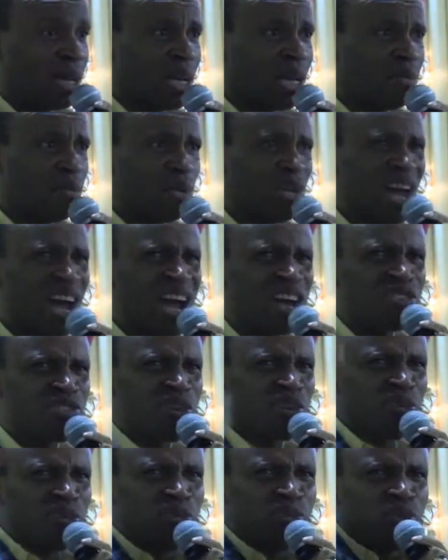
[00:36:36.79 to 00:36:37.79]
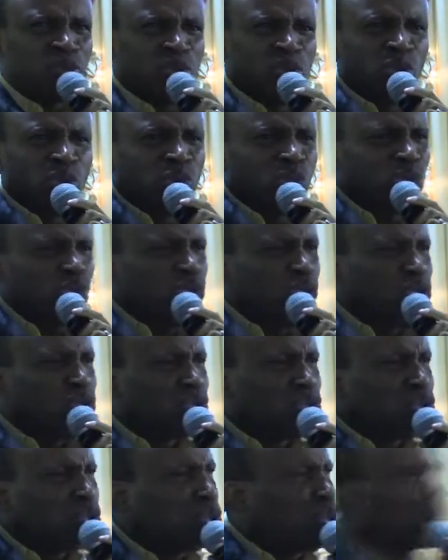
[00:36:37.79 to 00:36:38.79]
Come on, I
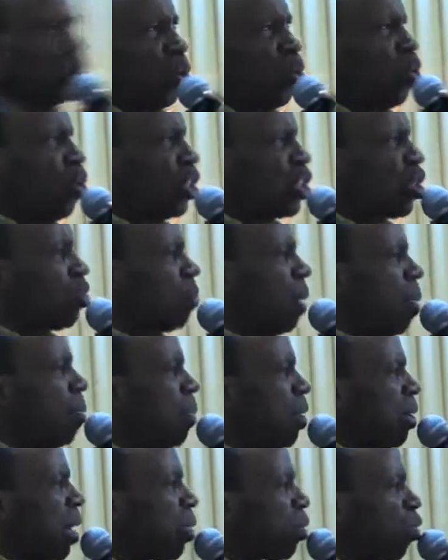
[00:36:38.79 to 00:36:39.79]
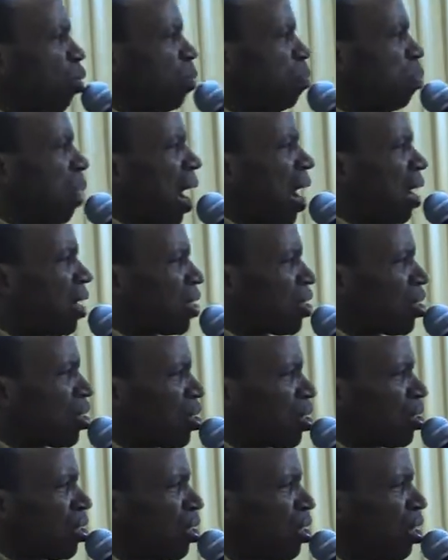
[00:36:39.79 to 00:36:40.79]
refuse to watch my miracle
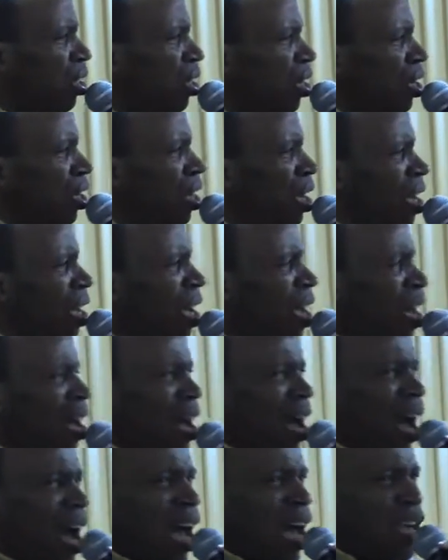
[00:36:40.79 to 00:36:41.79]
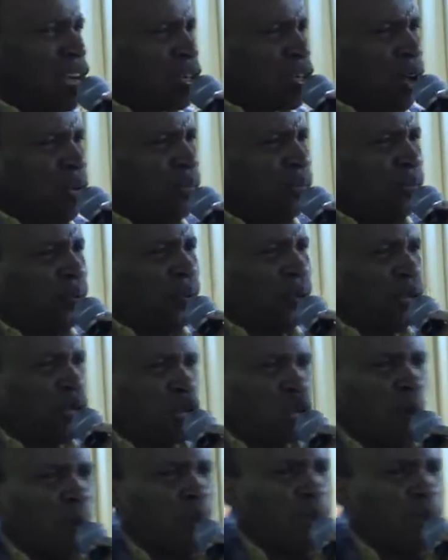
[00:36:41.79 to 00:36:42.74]
pass. I refuse.